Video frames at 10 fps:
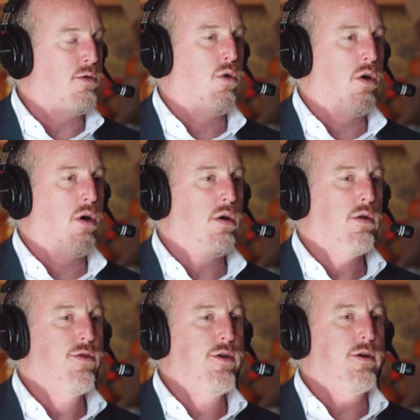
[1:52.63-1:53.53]
you are,
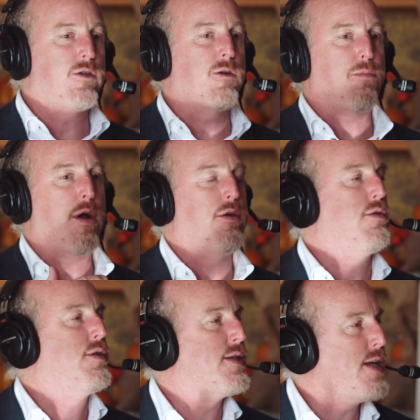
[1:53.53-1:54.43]
there's a
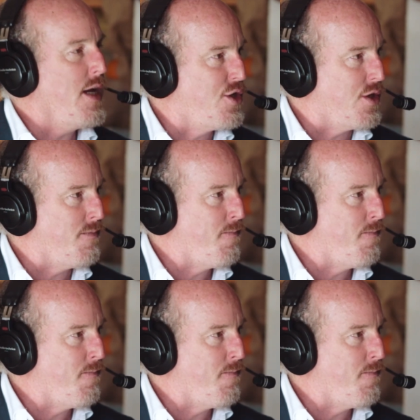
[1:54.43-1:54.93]
prioritization.